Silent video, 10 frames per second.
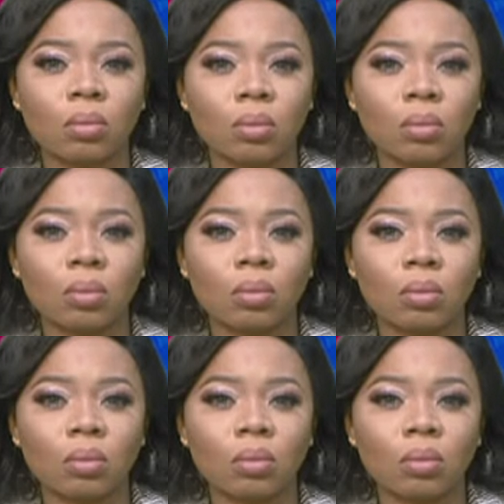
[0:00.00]

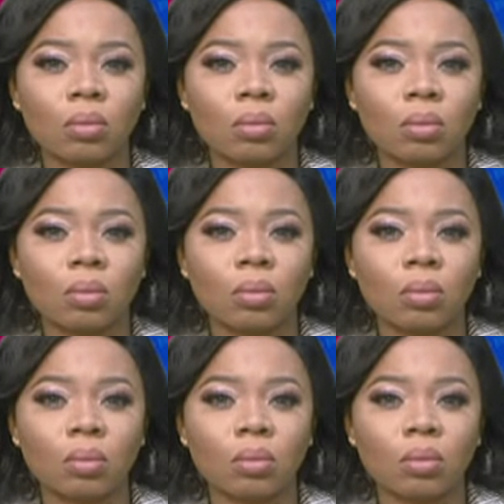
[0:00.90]

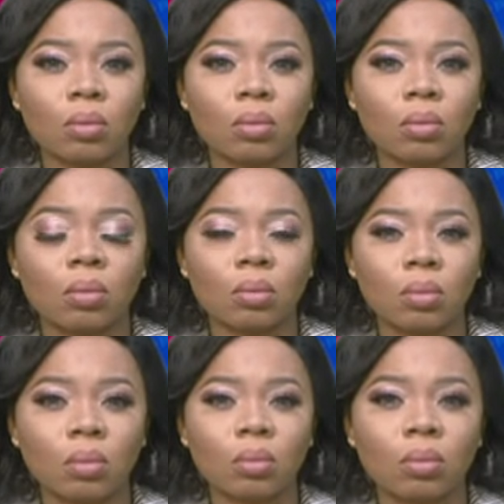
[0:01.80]

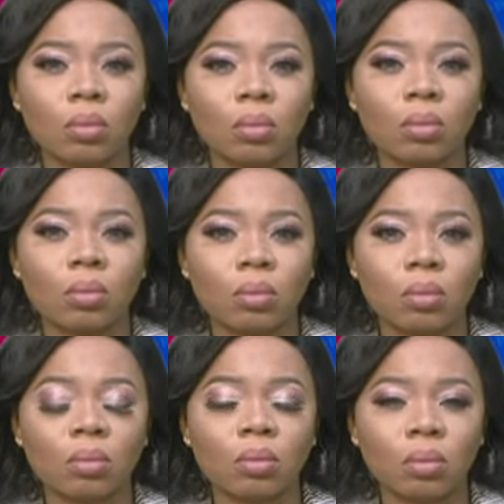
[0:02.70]

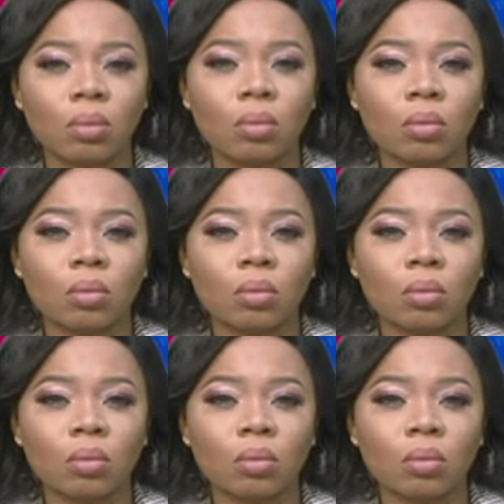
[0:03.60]
(not speaking)